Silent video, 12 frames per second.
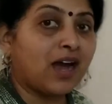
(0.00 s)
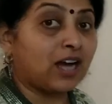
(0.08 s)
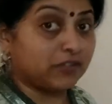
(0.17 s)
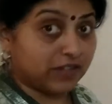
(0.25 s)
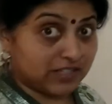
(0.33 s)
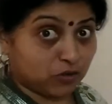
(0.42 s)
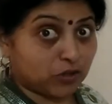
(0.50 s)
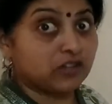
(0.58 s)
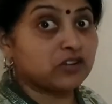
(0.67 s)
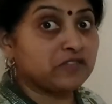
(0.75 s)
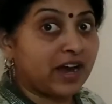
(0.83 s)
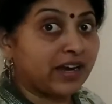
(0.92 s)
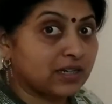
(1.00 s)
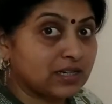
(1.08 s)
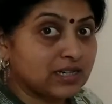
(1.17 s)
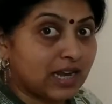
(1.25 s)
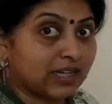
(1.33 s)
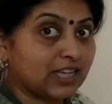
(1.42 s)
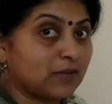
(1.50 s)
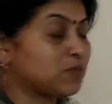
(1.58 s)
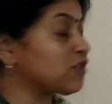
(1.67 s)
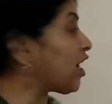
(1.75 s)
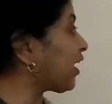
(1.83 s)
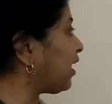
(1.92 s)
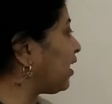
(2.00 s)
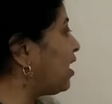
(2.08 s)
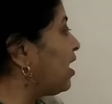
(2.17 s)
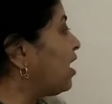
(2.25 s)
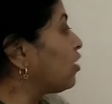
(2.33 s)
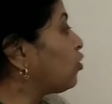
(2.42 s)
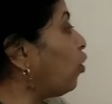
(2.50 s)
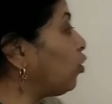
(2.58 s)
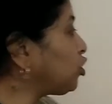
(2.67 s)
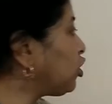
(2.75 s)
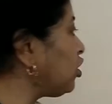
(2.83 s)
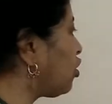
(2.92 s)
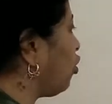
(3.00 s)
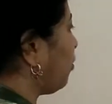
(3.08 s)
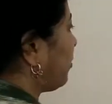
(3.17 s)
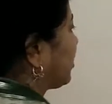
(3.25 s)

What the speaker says: Otherwise you can rewind it and keep checking. Quotient law,